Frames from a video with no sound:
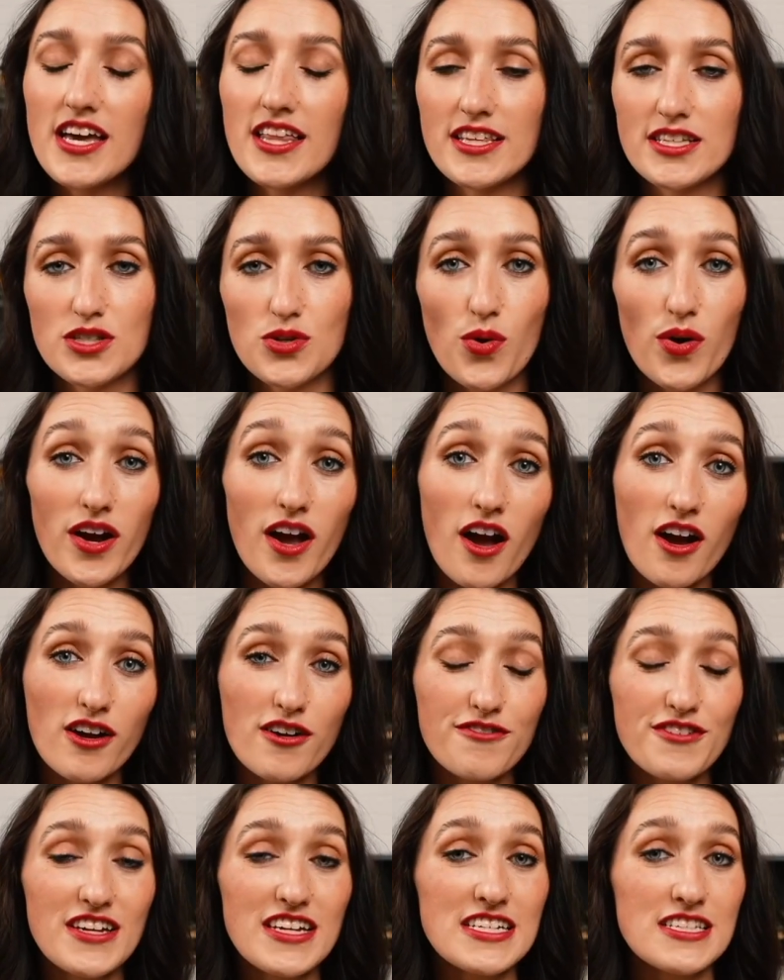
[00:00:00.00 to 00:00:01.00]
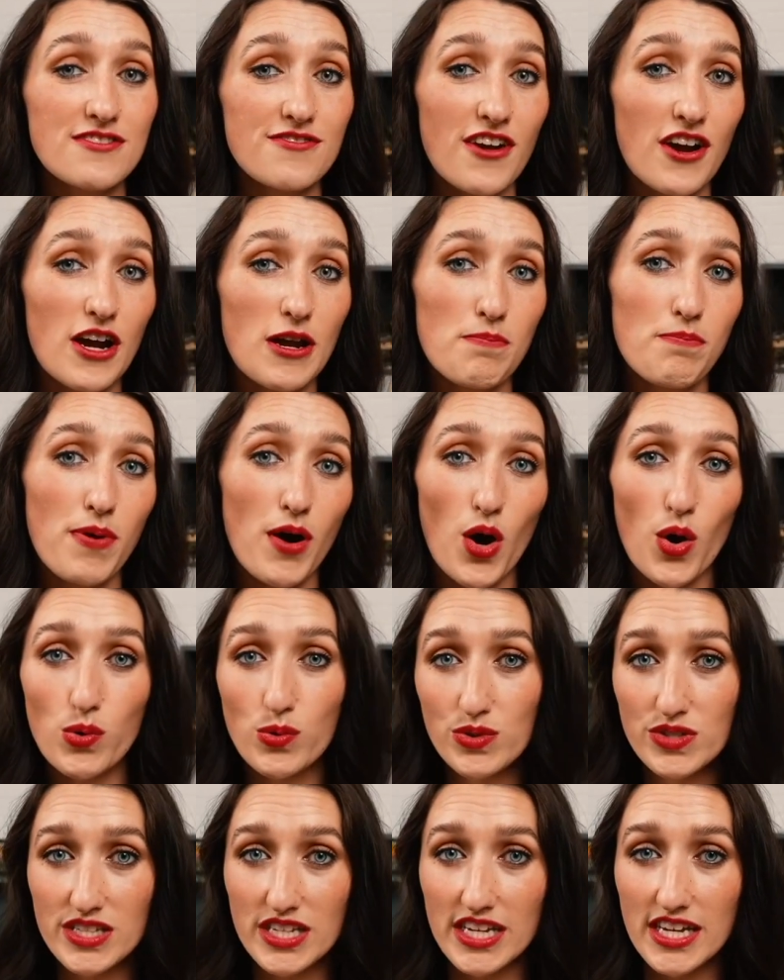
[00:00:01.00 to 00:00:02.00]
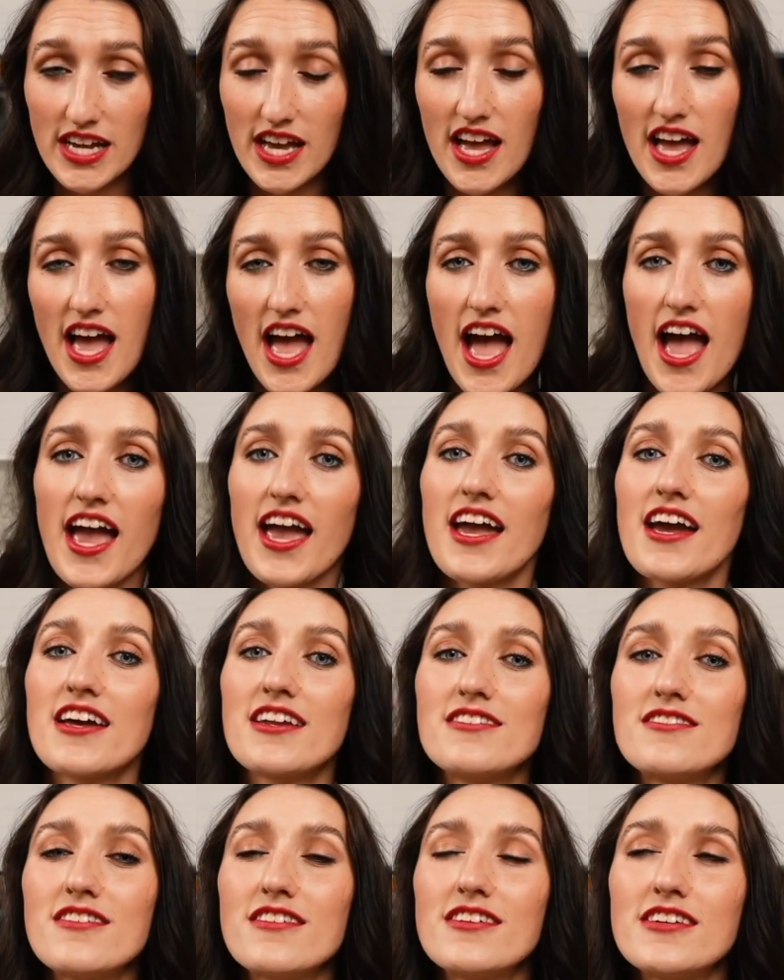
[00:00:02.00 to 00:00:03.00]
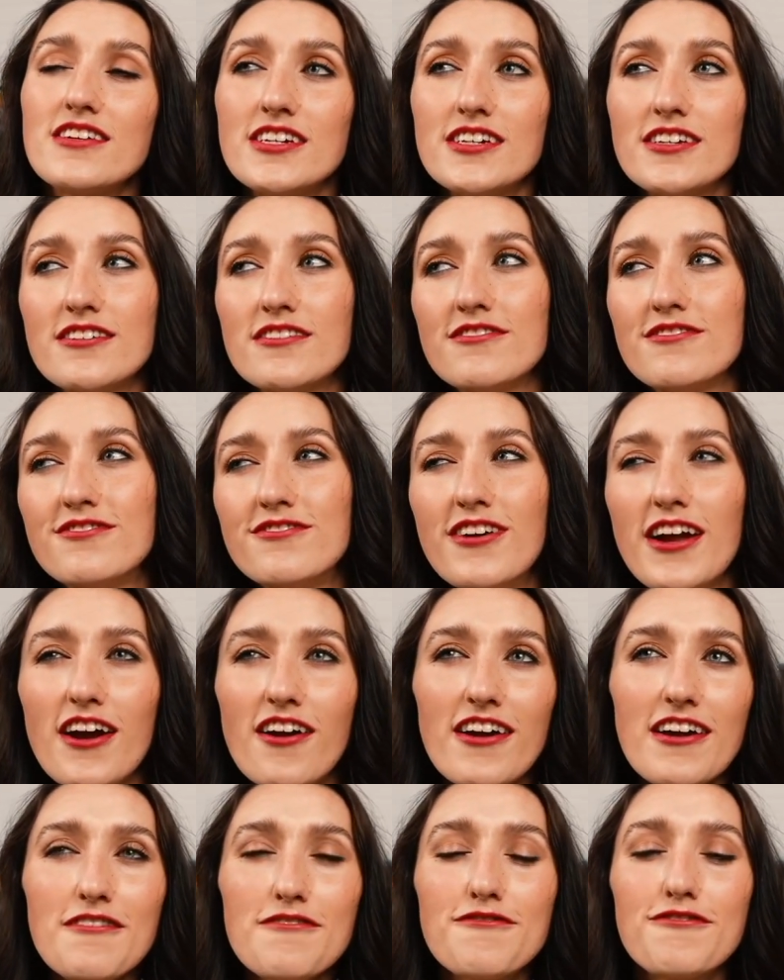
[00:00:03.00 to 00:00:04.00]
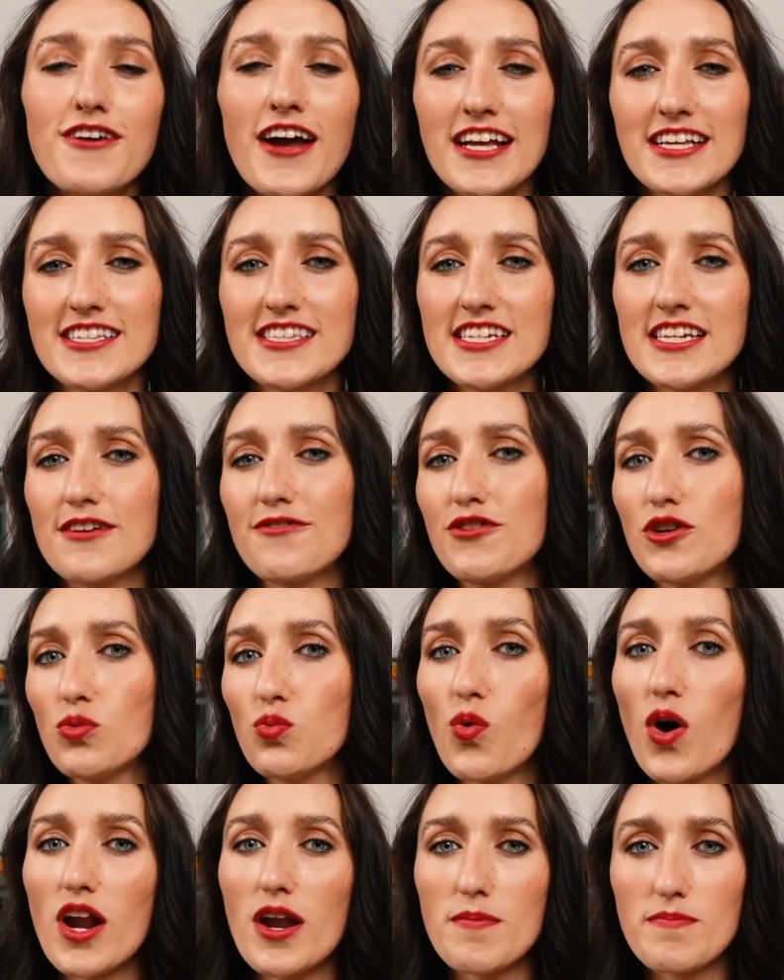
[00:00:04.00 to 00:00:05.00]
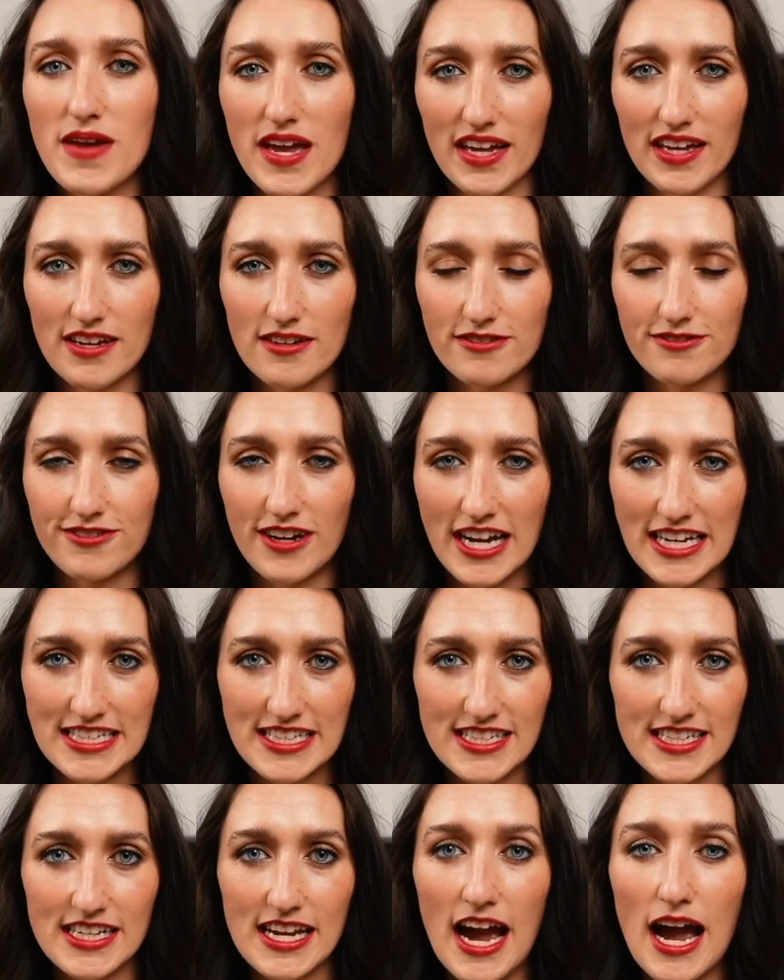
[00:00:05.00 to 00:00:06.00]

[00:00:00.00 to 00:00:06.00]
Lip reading: This choreography is very posy, and very feisty if you want to make it feisty.